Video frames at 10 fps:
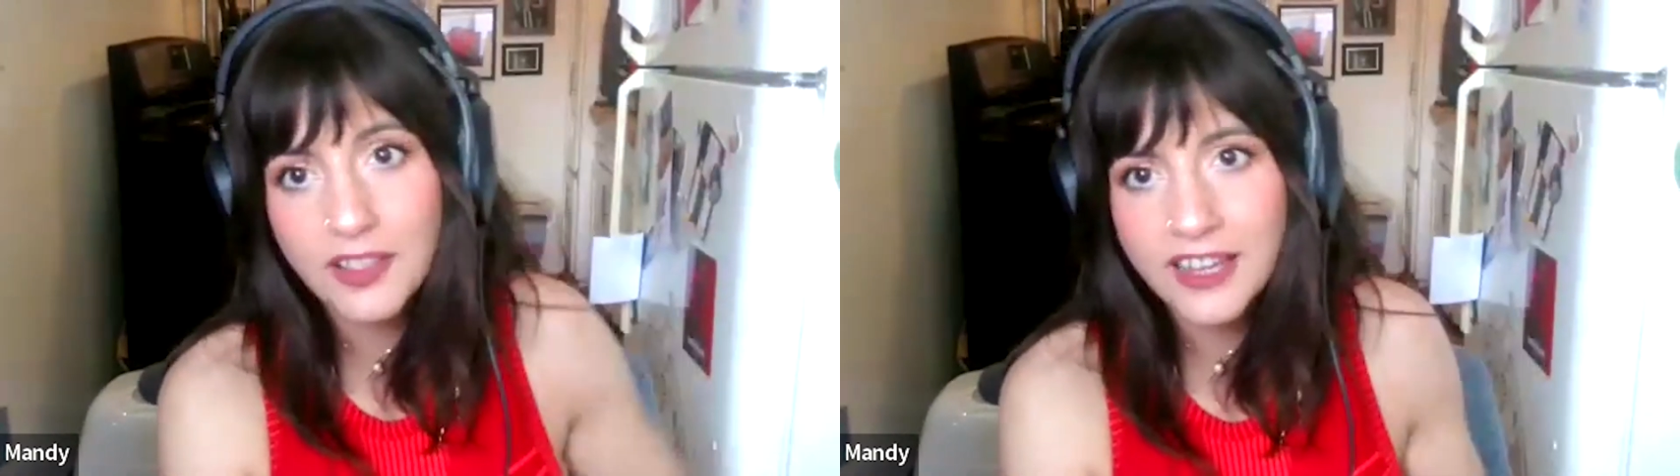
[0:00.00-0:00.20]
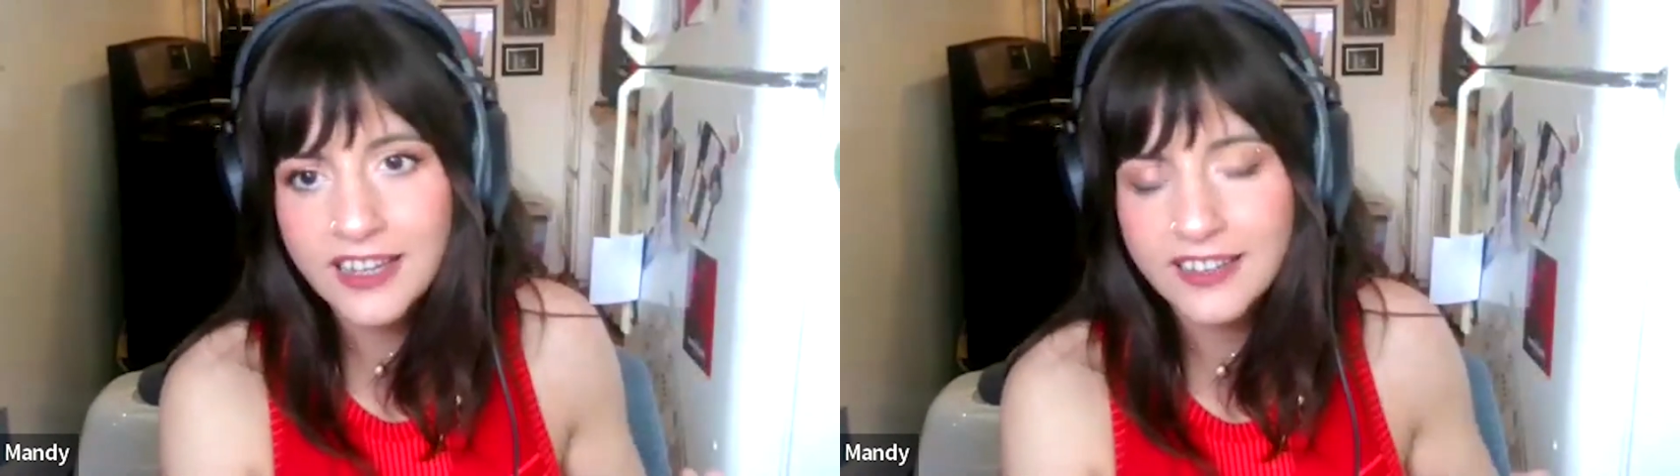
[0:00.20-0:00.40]

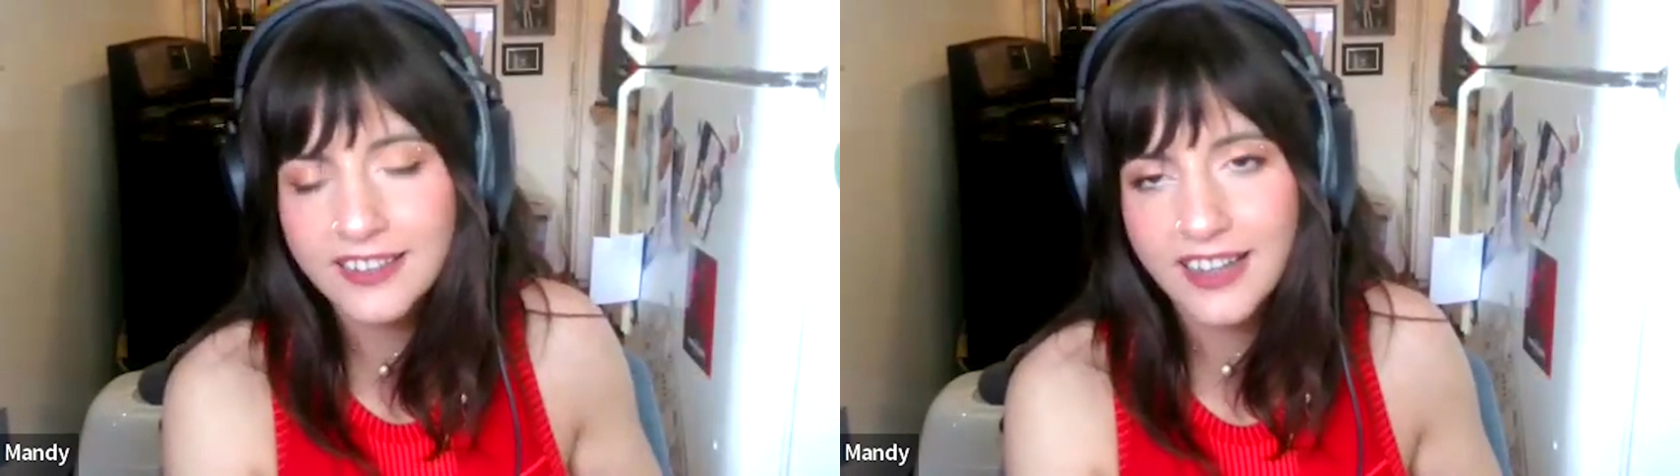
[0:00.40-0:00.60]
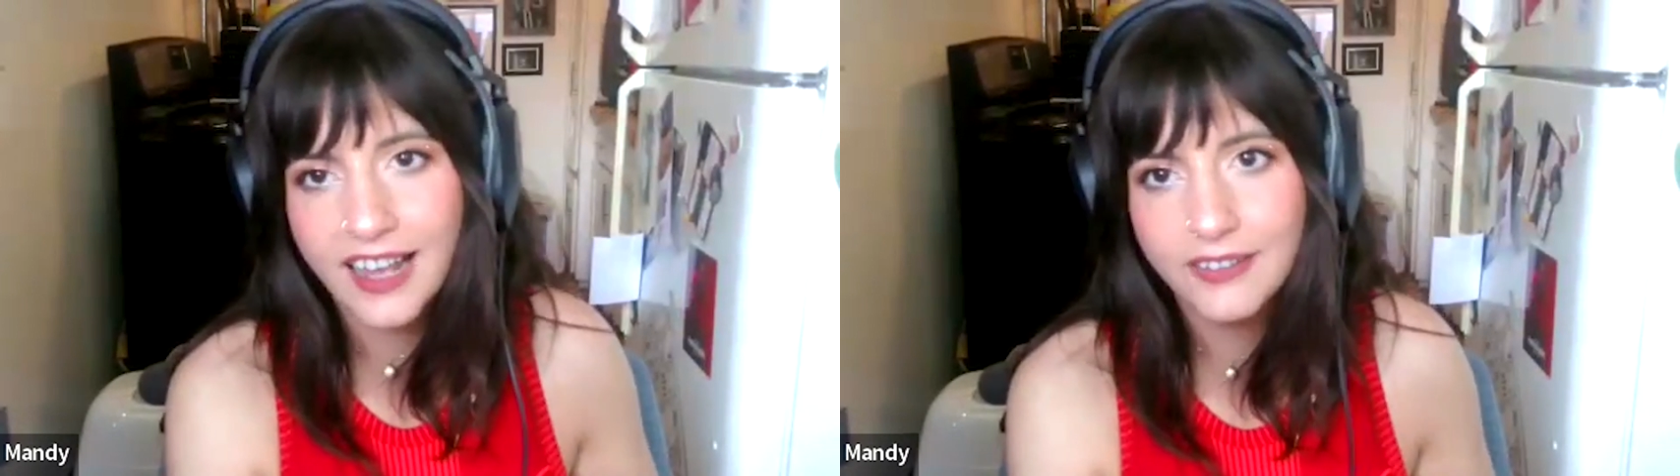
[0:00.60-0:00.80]
he
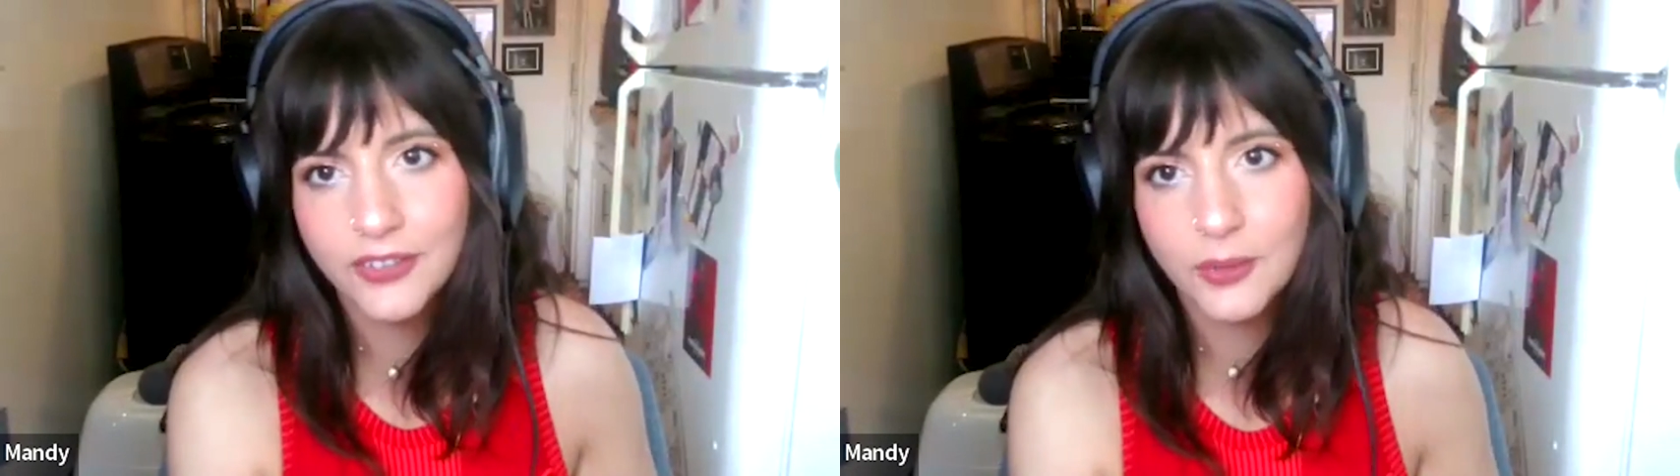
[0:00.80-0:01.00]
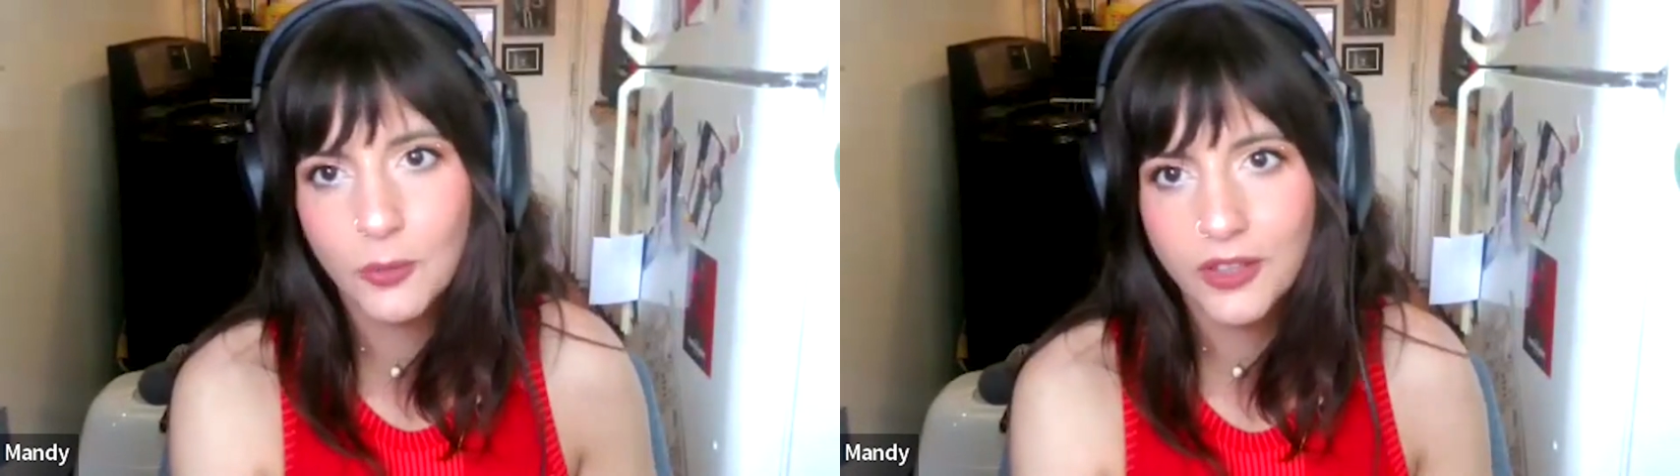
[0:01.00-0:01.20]
doesn't have
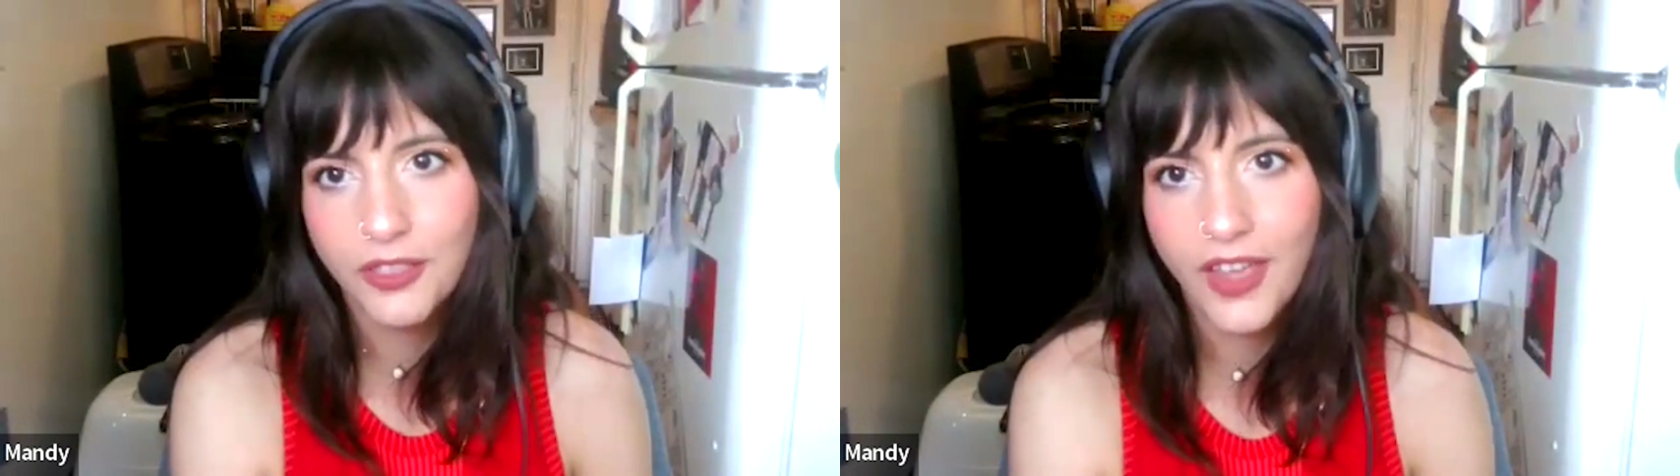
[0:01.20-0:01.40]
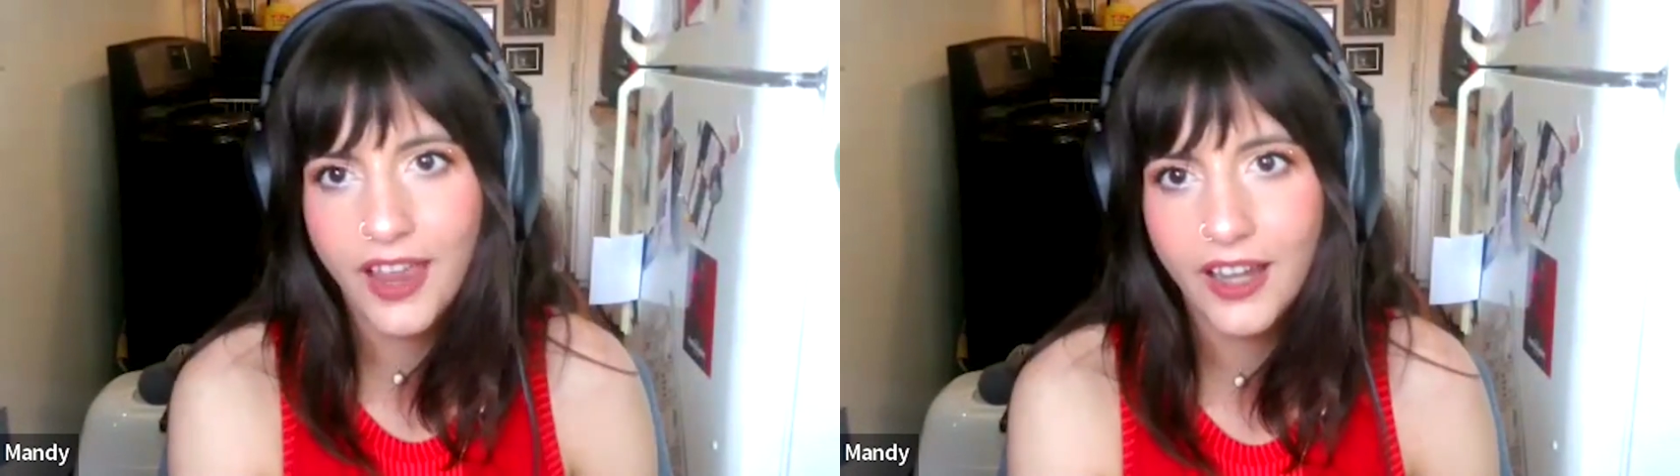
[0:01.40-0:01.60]

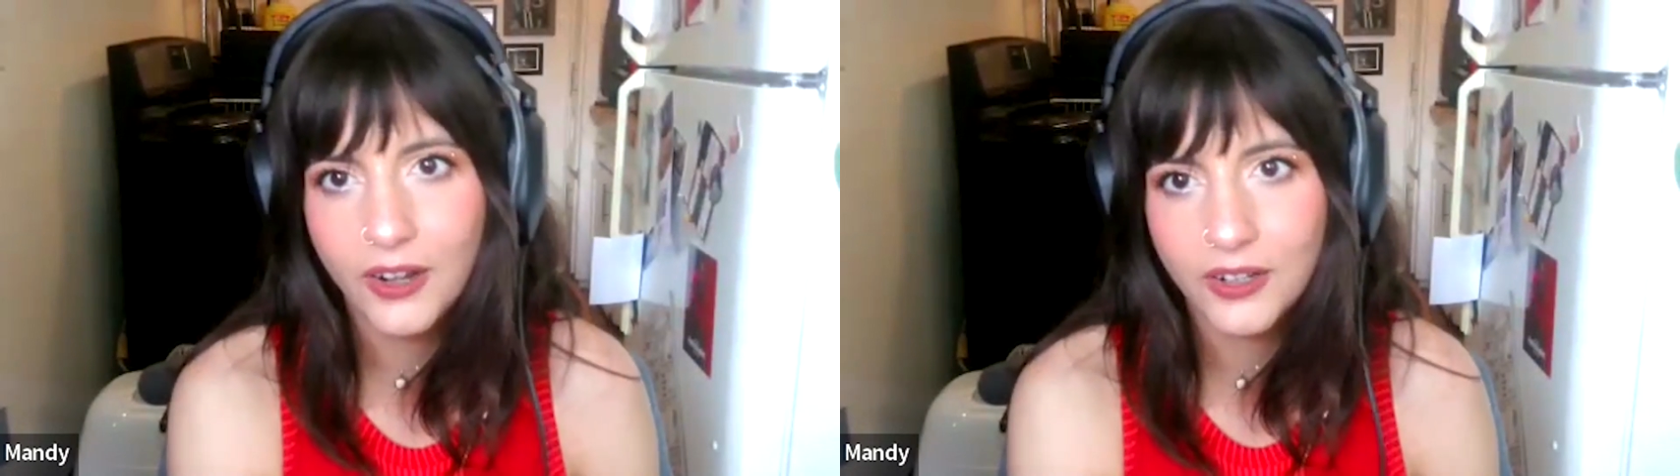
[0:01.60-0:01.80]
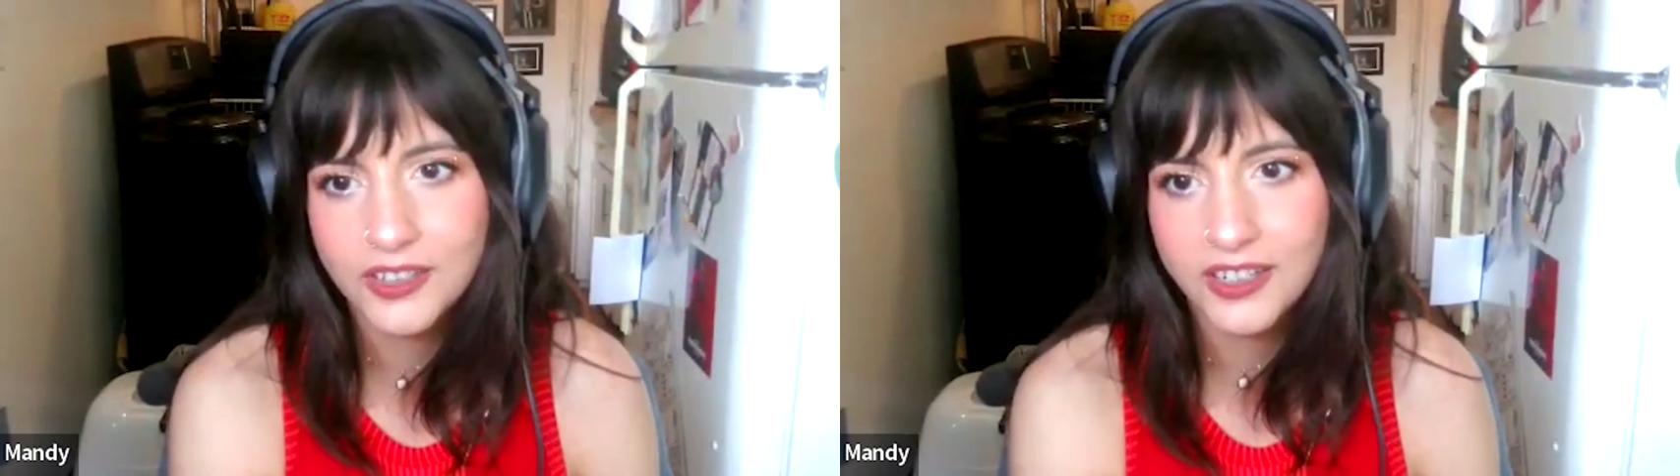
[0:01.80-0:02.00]
someone
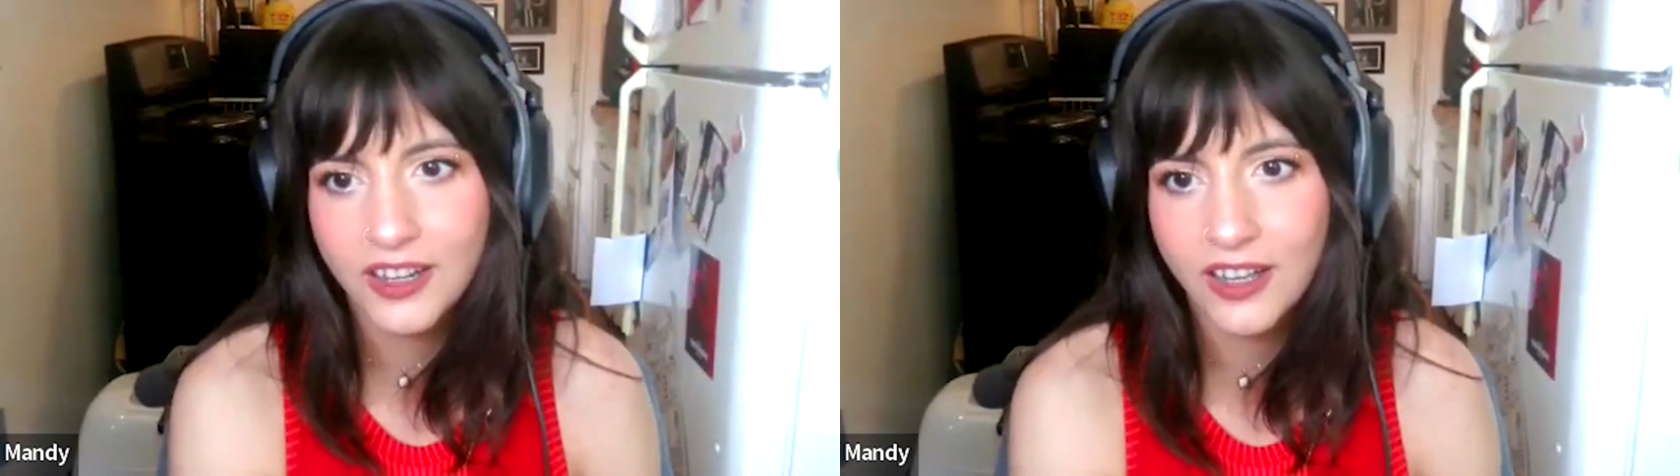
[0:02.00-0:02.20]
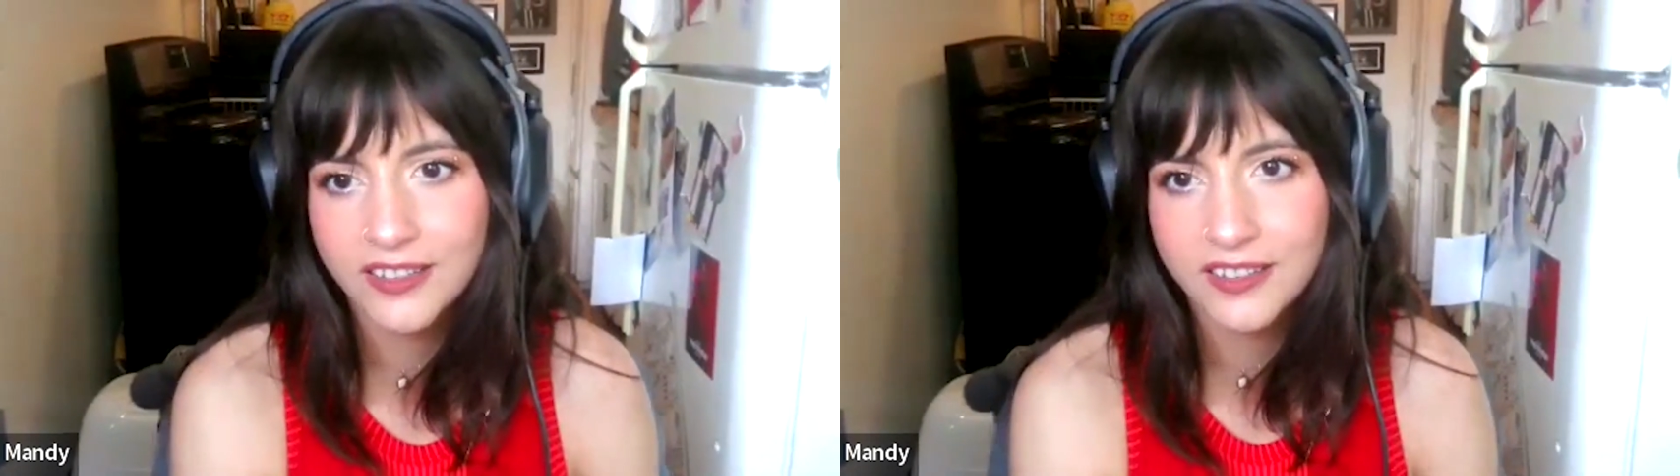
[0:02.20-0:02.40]
there to
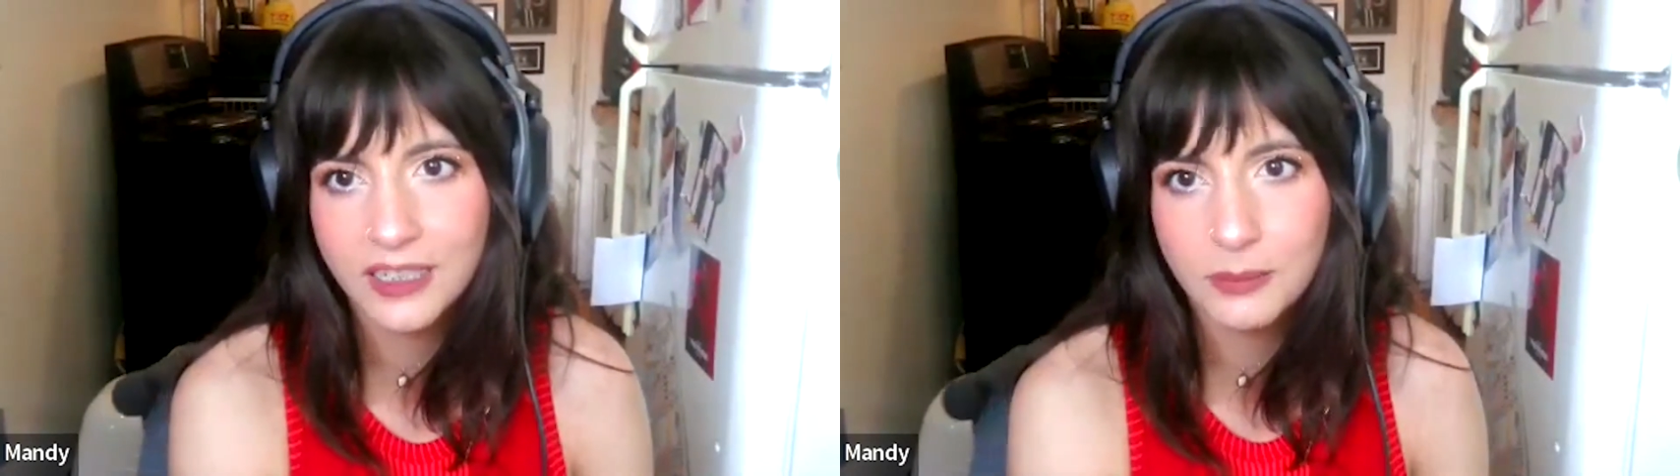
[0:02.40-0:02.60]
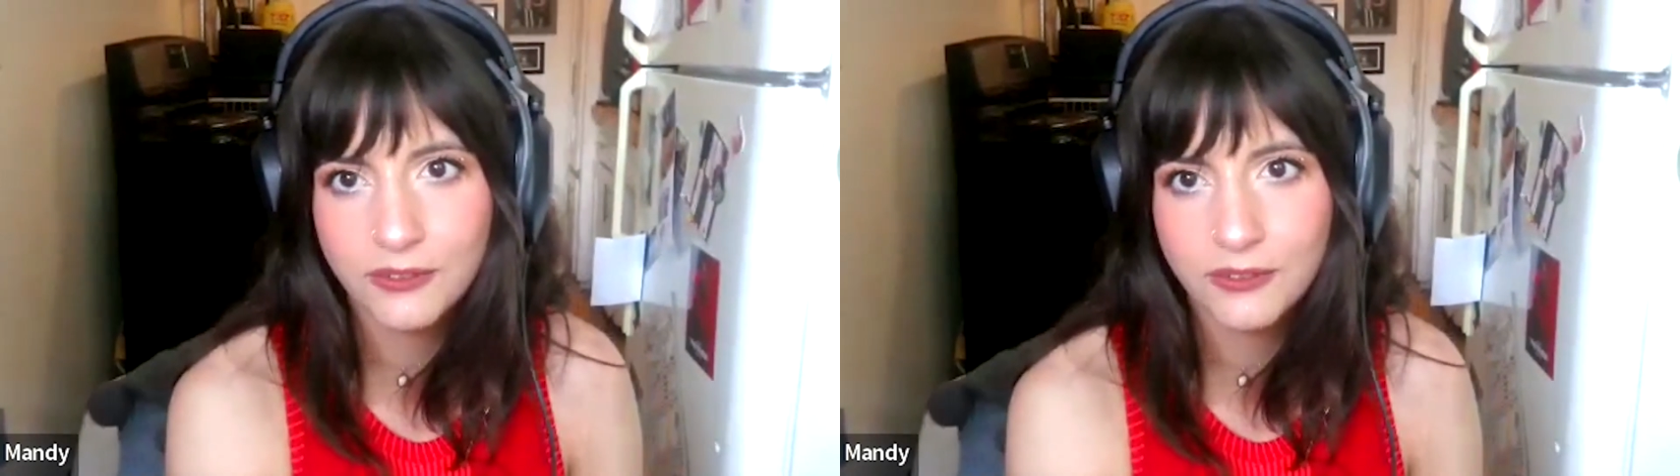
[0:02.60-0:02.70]
constantly